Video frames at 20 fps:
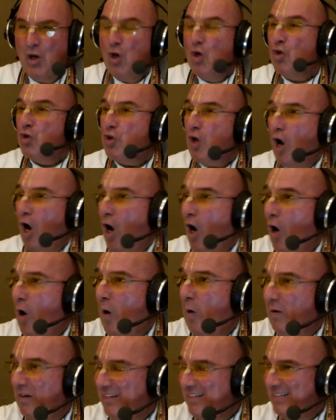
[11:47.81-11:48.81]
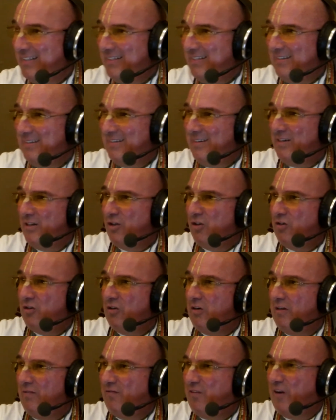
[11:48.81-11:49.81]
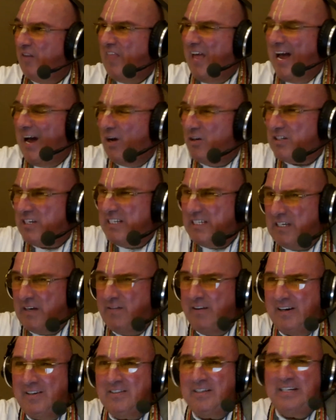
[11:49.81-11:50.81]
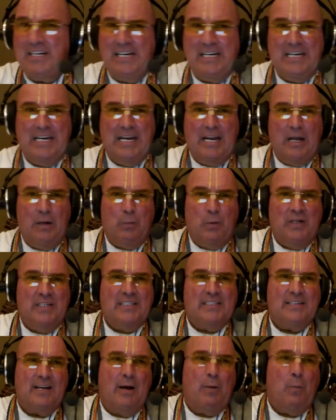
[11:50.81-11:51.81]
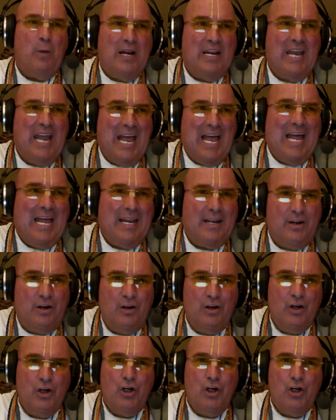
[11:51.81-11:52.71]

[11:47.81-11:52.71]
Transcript: So, for thousands of years in India, when someone had